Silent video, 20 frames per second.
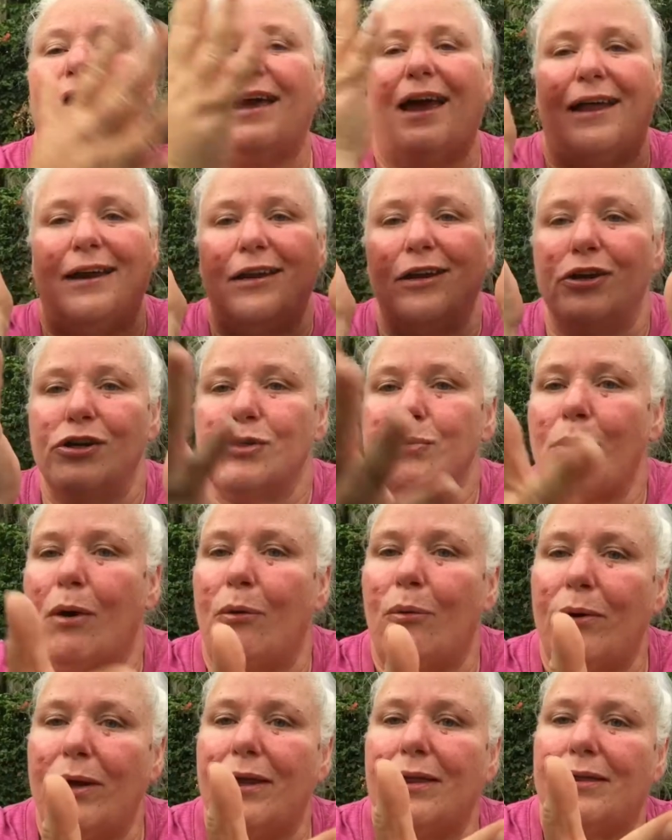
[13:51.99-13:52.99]
and here's
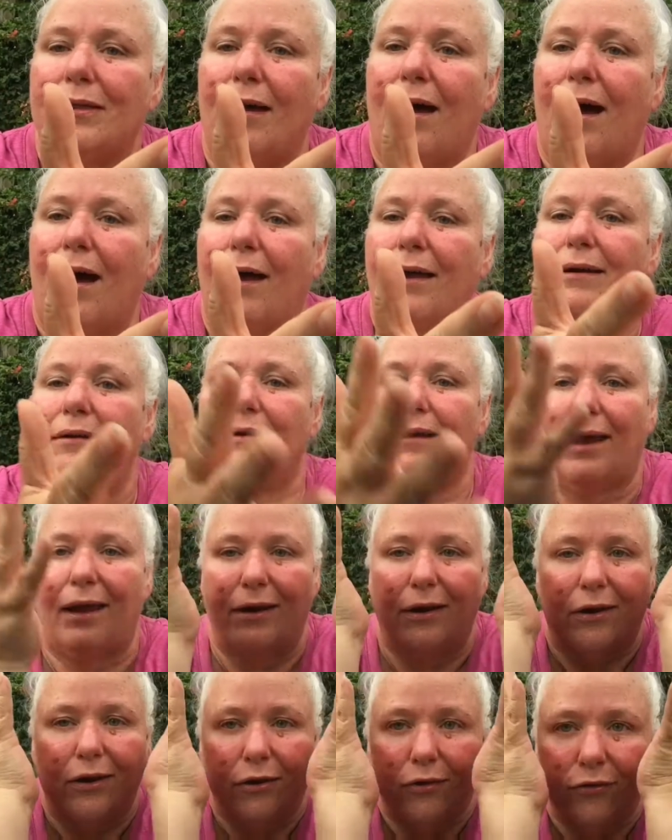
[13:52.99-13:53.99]
what we thought,
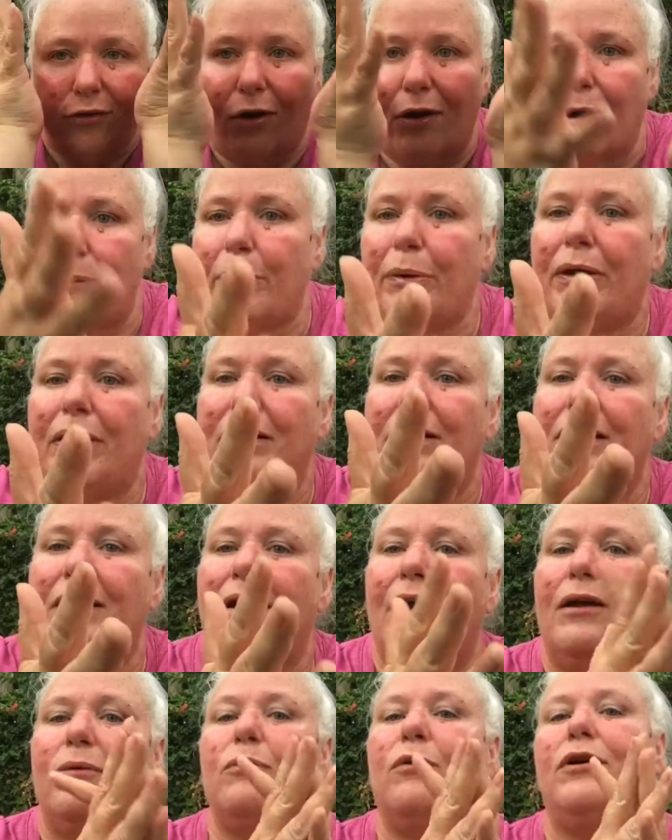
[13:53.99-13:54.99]
and here's our opinion
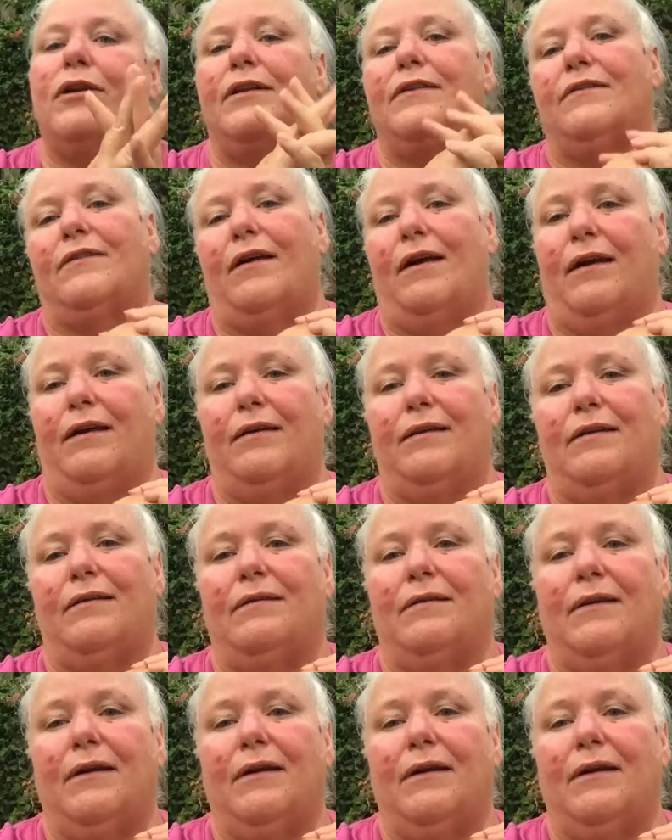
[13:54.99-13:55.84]
on what it's like.